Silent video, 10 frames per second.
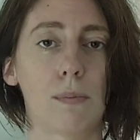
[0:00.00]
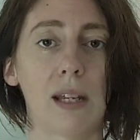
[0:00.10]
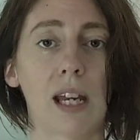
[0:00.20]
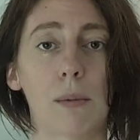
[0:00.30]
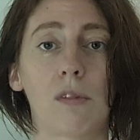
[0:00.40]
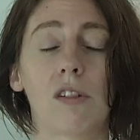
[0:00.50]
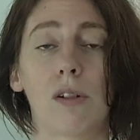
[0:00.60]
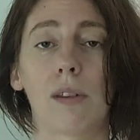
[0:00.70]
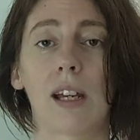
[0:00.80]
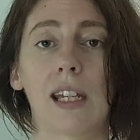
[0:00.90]
be able to
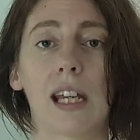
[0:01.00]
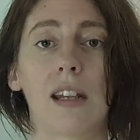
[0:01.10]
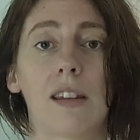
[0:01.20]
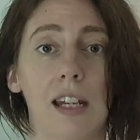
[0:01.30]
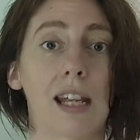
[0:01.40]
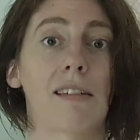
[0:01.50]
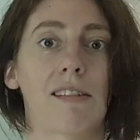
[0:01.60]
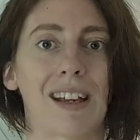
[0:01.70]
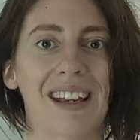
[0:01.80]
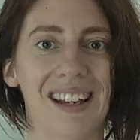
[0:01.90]
do that again the next
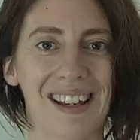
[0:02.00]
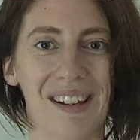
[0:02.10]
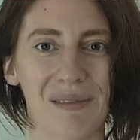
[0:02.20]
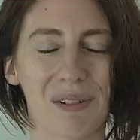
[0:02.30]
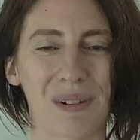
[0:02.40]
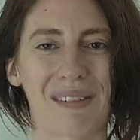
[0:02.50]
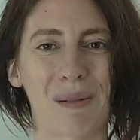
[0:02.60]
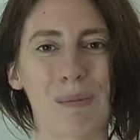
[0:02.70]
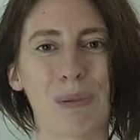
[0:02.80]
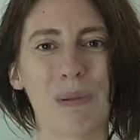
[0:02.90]
day, for
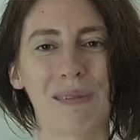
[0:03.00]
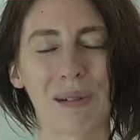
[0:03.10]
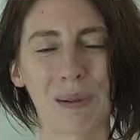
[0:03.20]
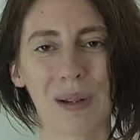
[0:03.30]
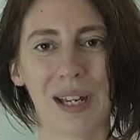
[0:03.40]
example. So